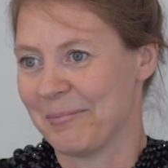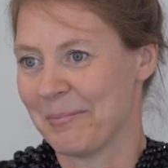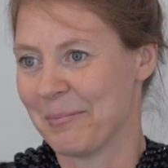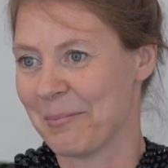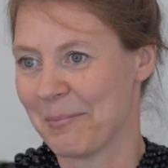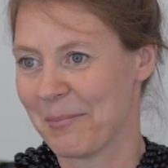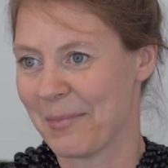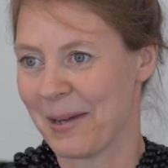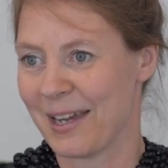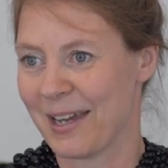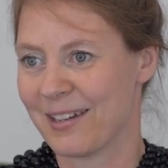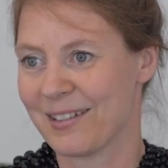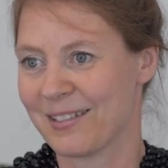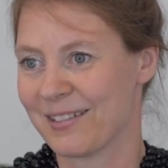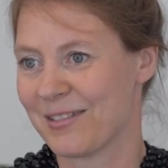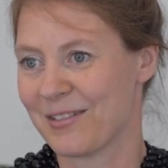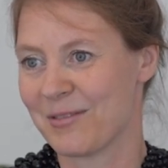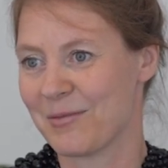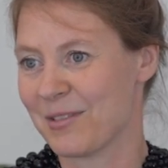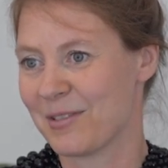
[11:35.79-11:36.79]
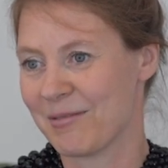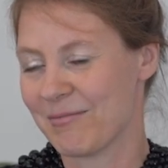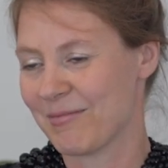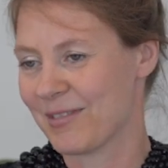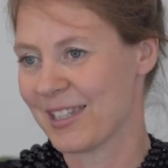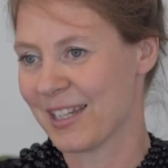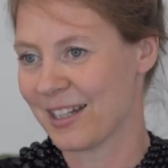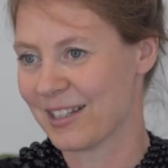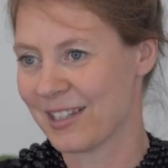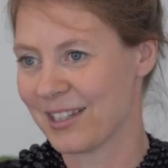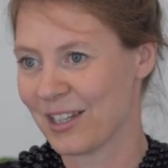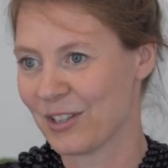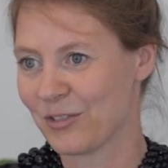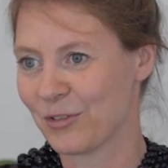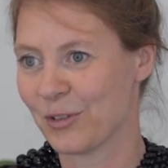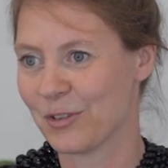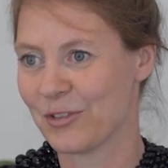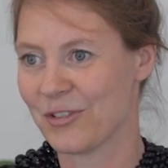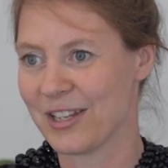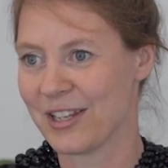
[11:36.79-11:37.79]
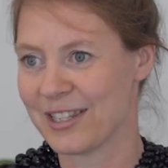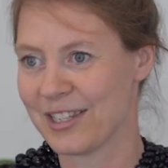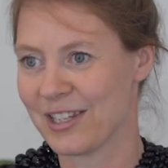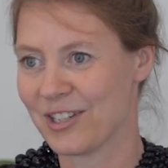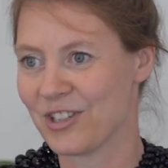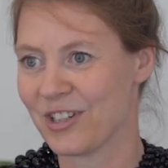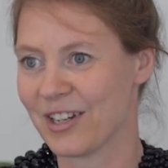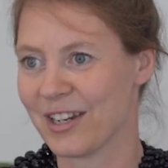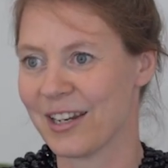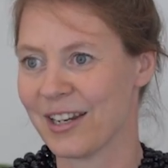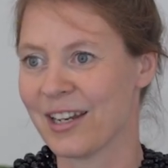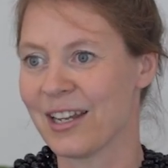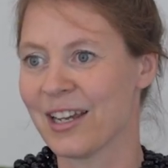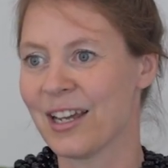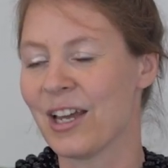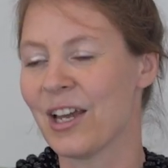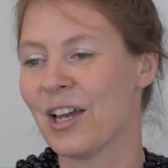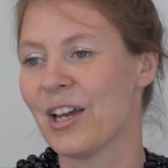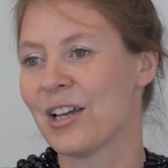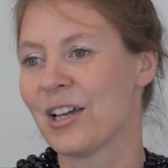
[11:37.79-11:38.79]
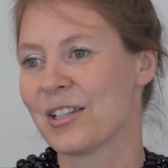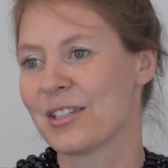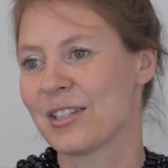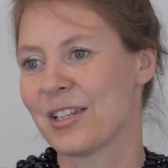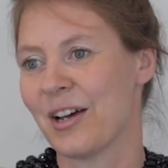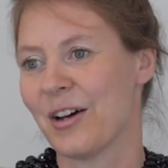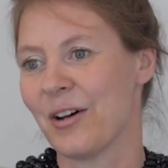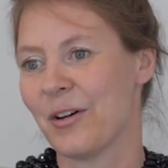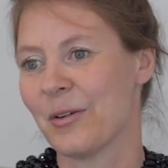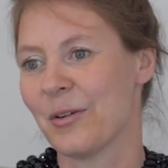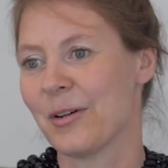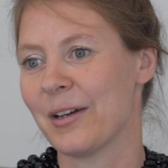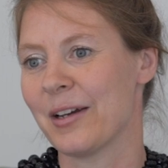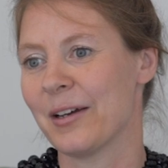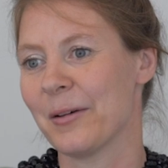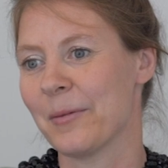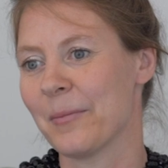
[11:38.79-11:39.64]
make a successful transition. So